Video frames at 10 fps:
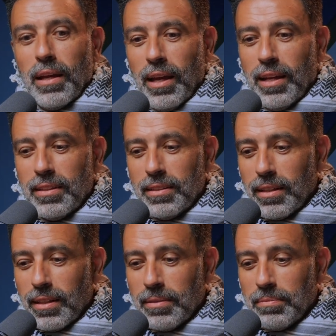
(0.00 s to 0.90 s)
And
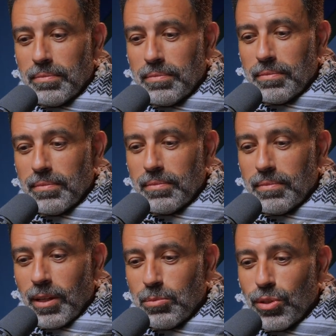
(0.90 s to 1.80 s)

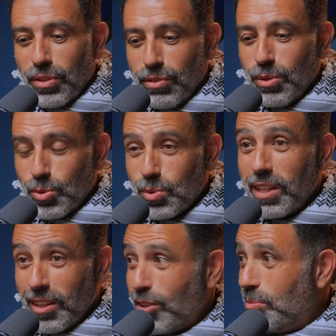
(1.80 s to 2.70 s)
I'm sure your viewers will
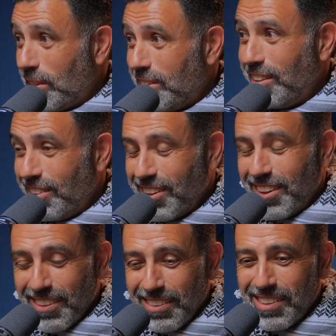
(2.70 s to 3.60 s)
see a lot of my teeth.
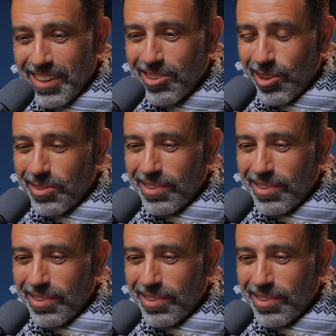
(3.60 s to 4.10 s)
The teeth